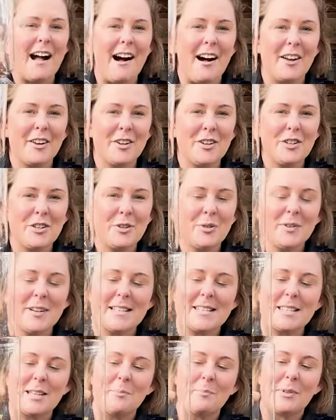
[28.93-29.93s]
All you do is
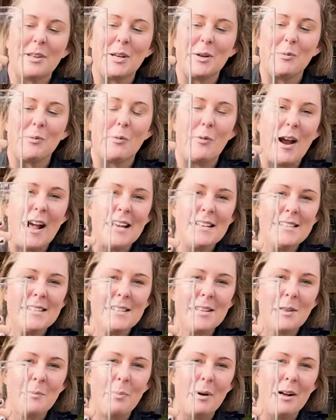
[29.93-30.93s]
simply
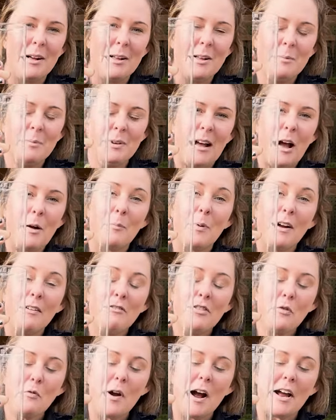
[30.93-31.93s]
rest the bulb above
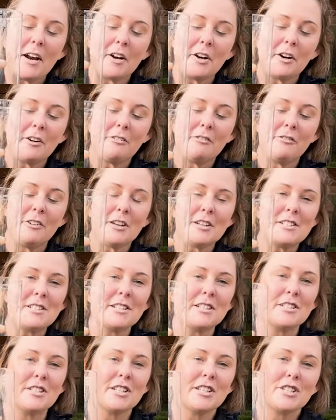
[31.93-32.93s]
the water, filled
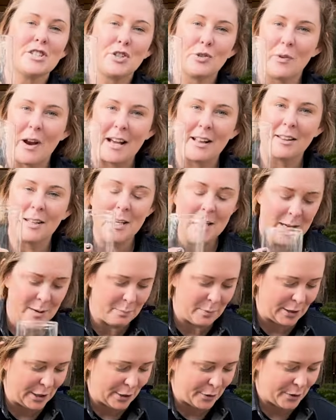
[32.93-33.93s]
to just directly
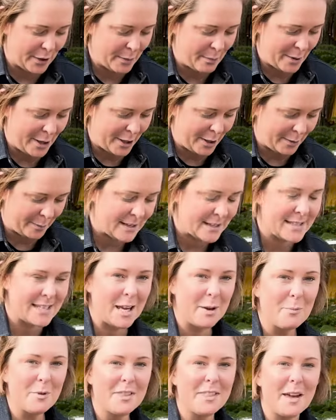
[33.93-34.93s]
below the bulb.
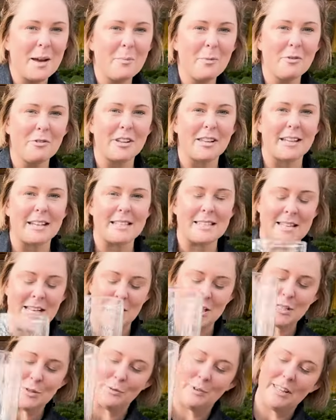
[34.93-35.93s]
Same with Amaryllis, and
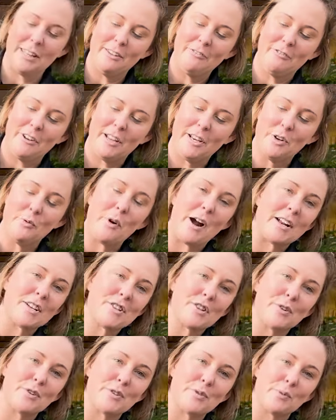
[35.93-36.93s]
it's really fun to watch
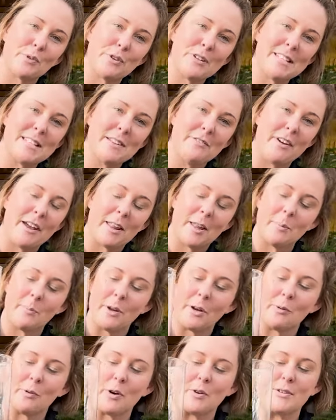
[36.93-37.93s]
those roots develop
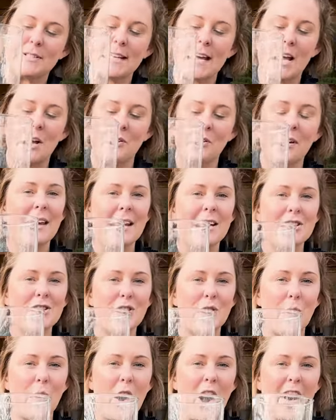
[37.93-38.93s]
and grow down into
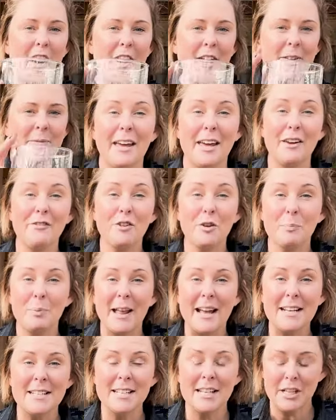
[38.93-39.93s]
the water. If you're
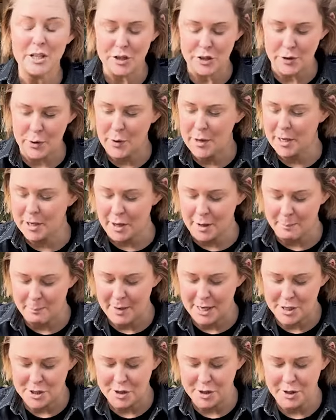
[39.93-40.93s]
planting in soil,
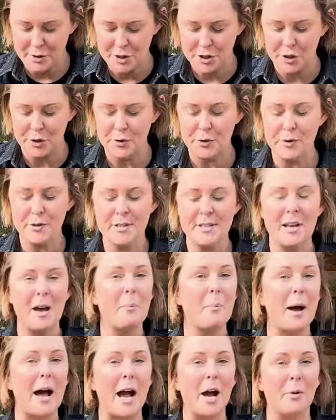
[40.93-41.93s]
make sure to choose a
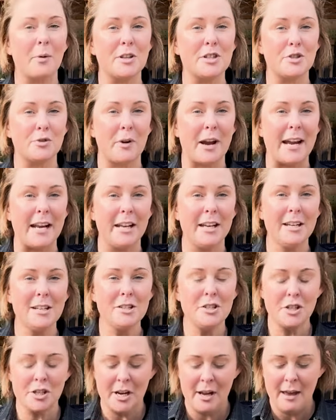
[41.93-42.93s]
pot with
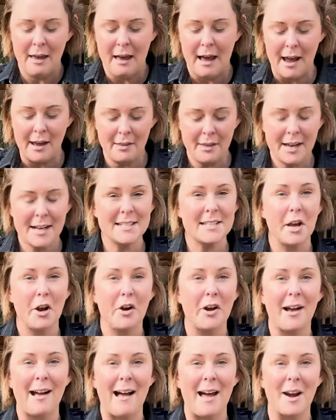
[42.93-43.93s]
drainage. I like
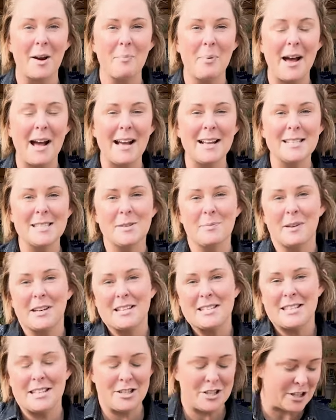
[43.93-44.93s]
terracotta pots
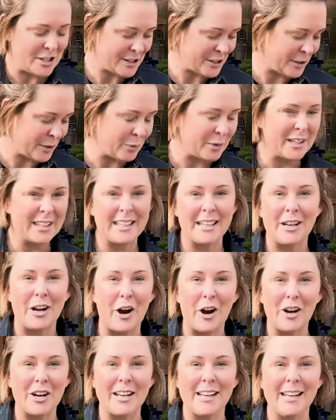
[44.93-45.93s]
because they just look really
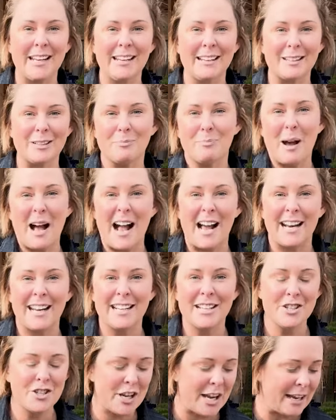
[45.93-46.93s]
gardeny and
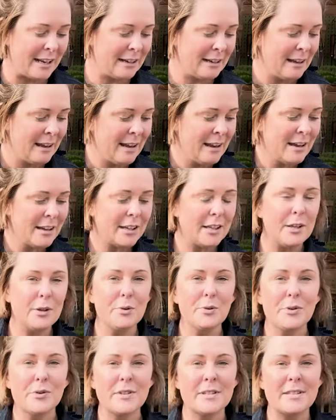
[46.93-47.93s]
potting shed.
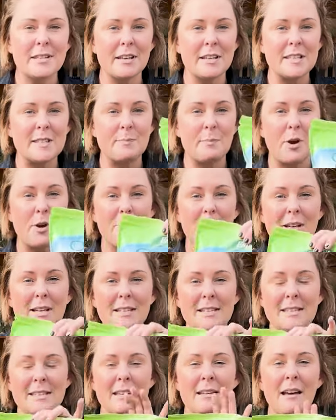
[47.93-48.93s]
Use
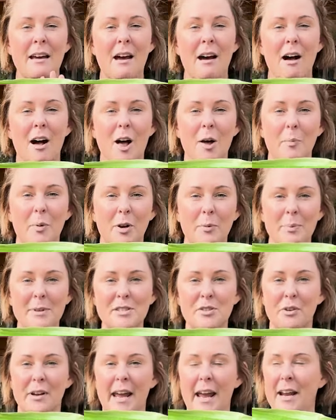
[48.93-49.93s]
Espomas, all-purpose
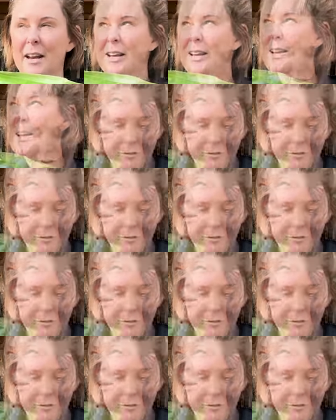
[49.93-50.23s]
organic.